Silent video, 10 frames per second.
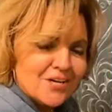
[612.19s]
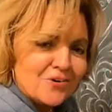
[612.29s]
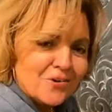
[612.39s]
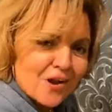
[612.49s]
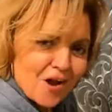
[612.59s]

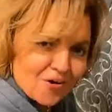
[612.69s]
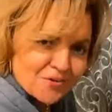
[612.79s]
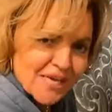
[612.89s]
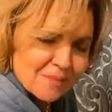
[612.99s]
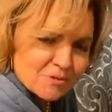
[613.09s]
doing all
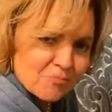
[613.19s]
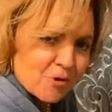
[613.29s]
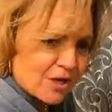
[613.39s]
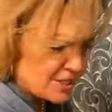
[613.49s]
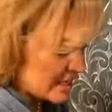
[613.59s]
types of
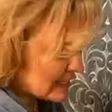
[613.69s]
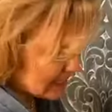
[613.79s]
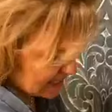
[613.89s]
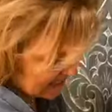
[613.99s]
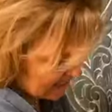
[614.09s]
projects,
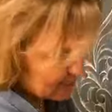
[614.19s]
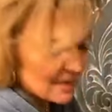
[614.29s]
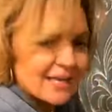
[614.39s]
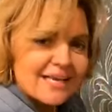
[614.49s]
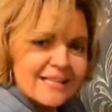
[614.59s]

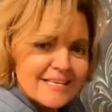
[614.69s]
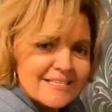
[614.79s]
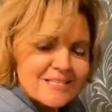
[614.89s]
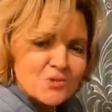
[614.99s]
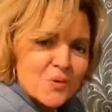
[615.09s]
something like
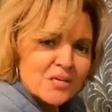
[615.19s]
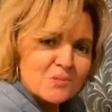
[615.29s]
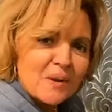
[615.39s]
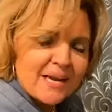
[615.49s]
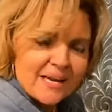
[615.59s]
this, as well as
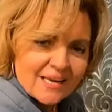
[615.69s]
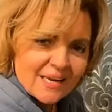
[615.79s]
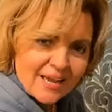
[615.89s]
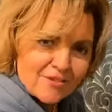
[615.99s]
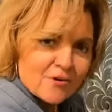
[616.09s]
painting
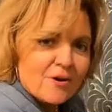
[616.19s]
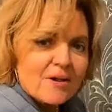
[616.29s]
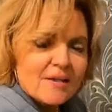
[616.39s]
leather,